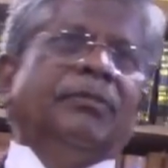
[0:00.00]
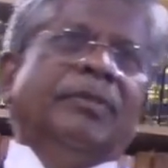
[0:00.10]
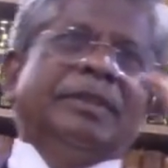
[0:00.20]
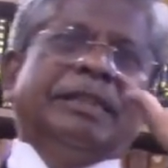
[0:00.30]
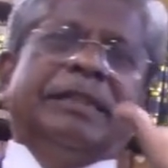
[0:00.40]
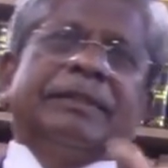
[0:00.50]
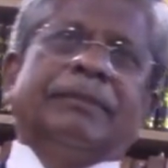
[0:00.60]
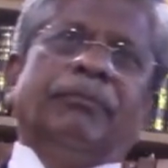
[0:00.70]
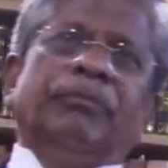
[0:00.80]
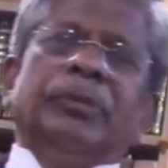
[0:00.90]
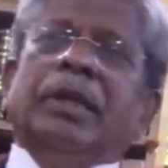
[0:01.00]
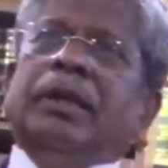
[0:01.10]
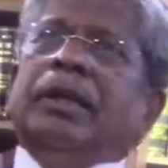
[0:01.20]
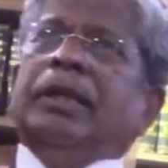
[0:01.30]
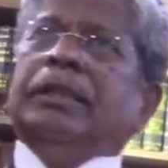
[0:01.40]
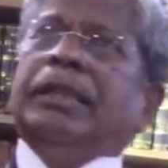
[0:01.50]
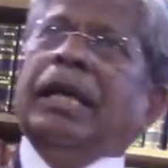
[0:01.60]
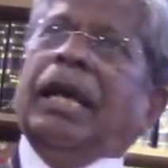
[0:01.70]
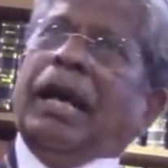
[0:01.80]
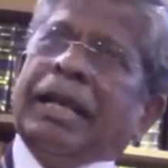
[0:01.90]
investigates.
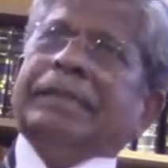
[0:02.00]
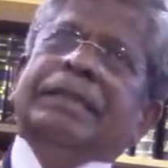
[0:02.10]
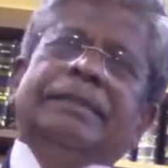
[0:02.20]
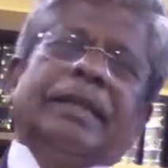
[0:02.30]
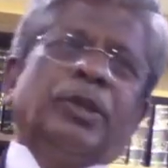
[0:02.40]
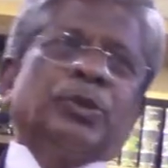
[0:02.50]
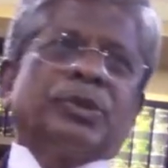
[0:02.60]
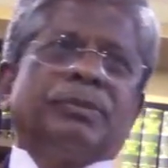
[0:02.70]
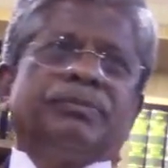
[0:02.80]
They arrest these accused.